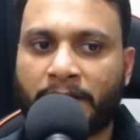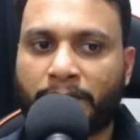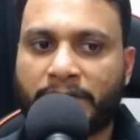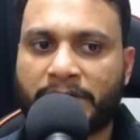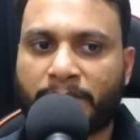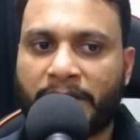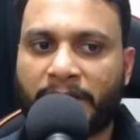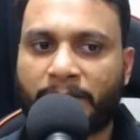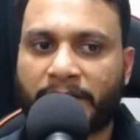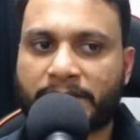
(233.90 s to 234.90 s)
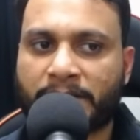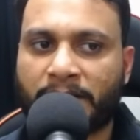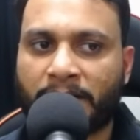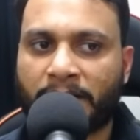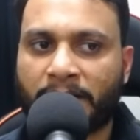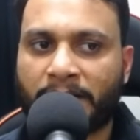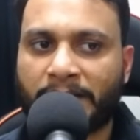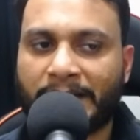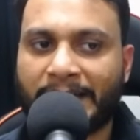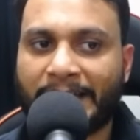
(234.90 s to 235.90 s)
with some item X,
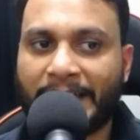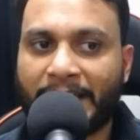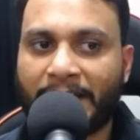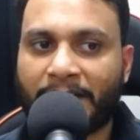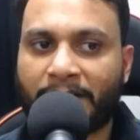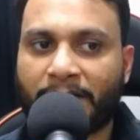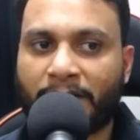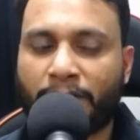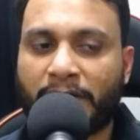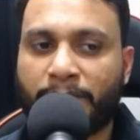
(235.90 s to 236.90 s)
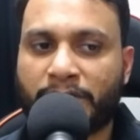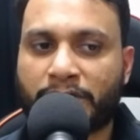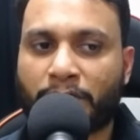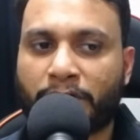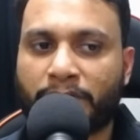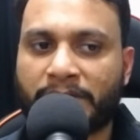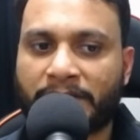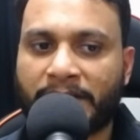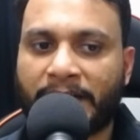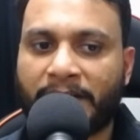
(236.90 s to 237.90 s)
then A will be XORed with
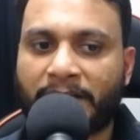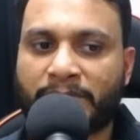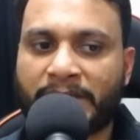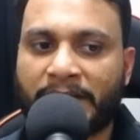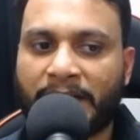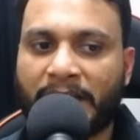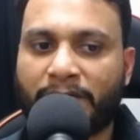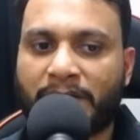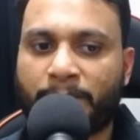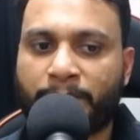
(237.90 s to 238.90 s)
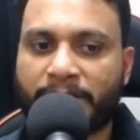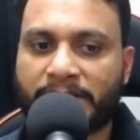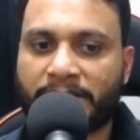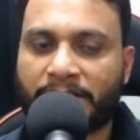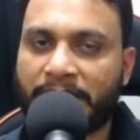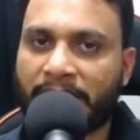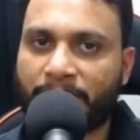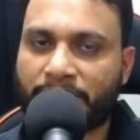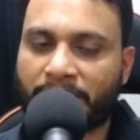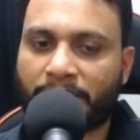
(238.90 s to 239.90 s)
3 items, and A will be present 3
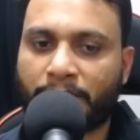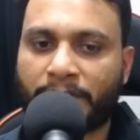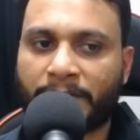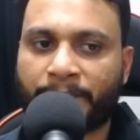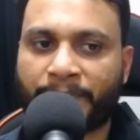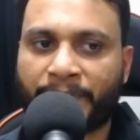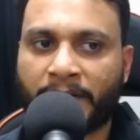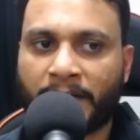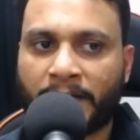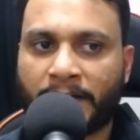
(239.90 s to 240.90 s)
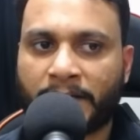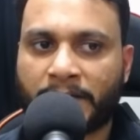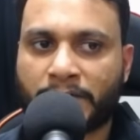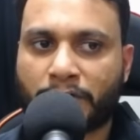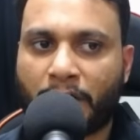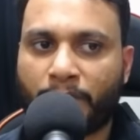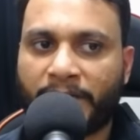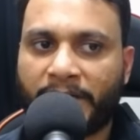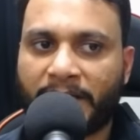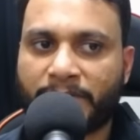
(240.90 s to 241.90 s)
times here, okay? So how
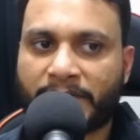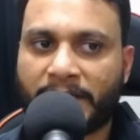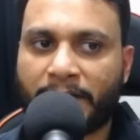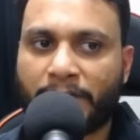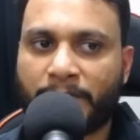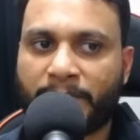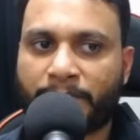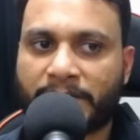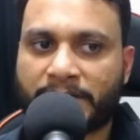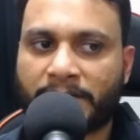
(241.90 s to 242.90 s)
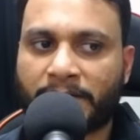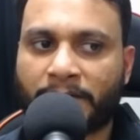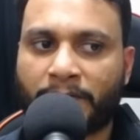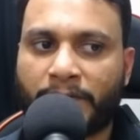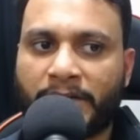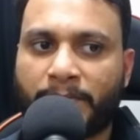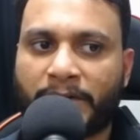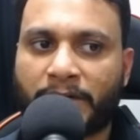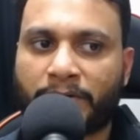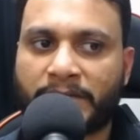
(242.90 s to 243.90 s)
many times A will be present will
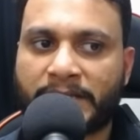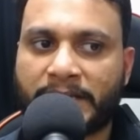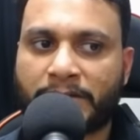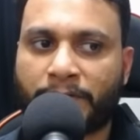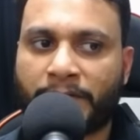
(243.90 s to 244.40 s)
depend on the size of